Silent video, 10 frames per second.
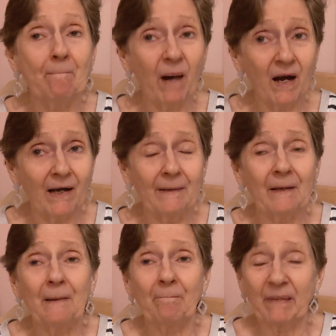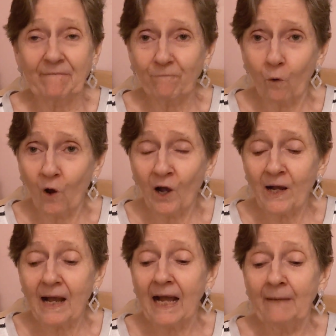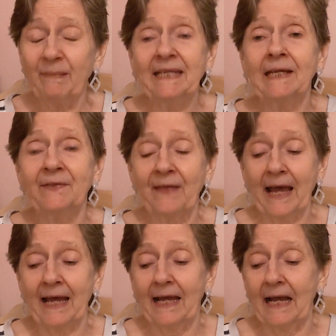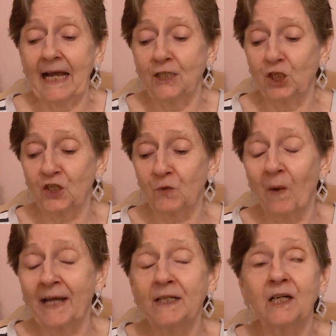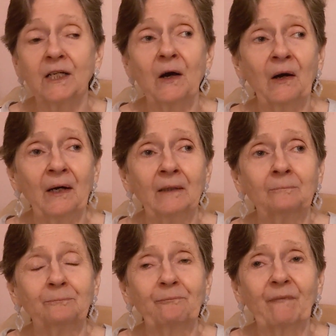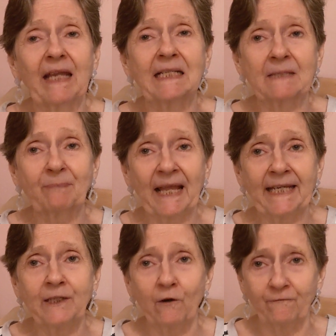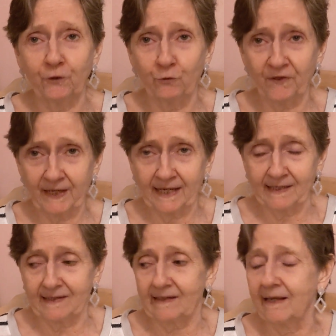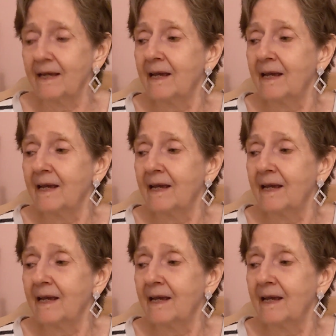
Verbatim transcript: But before I begin that, I just want to um, explain a few things.